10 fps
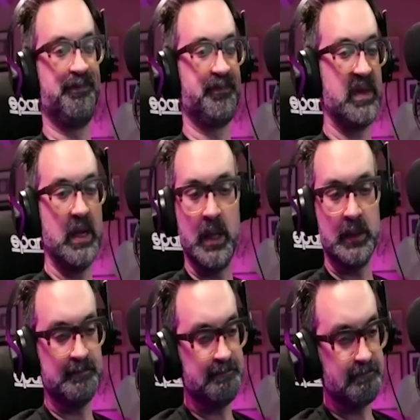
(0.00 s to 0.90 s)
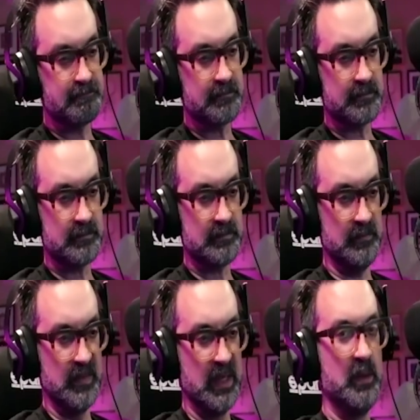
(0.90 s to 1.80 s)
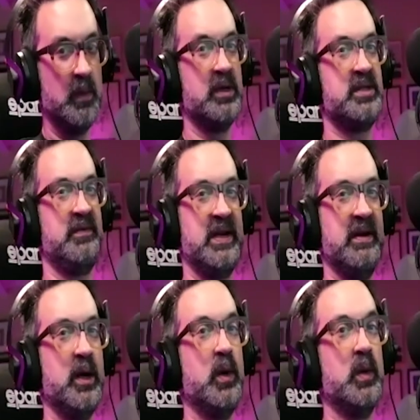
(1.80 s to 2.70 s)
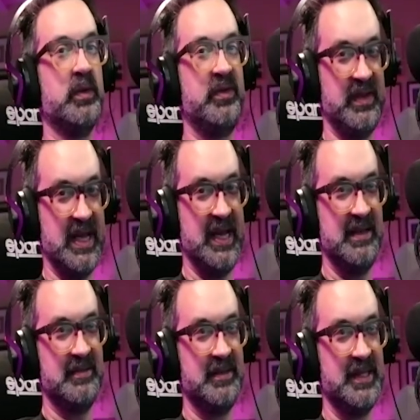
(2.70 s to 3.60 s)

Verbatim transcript: Um, well, it's a very old saying,